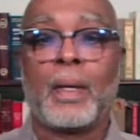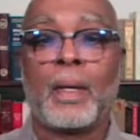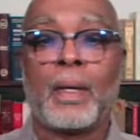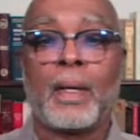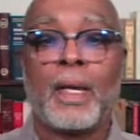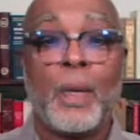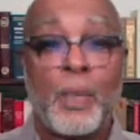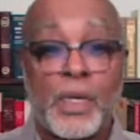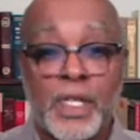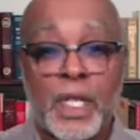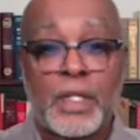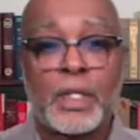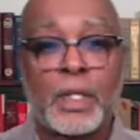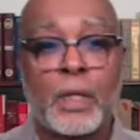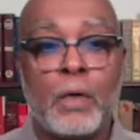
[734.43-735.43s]
It was
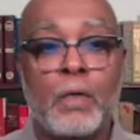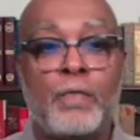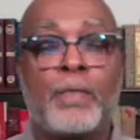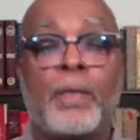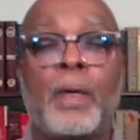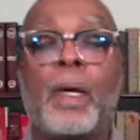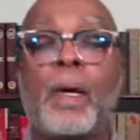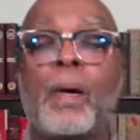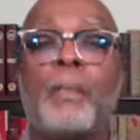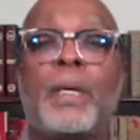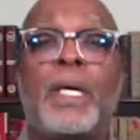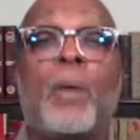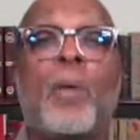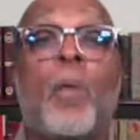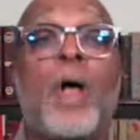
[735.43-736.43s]
uncouth,
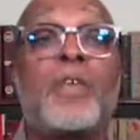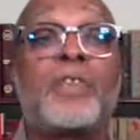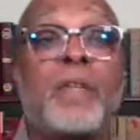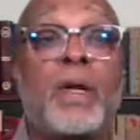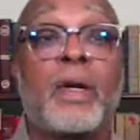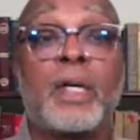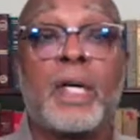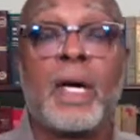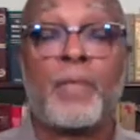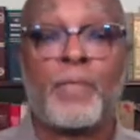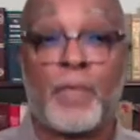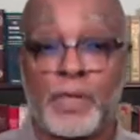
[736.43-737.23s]
but it was their comfort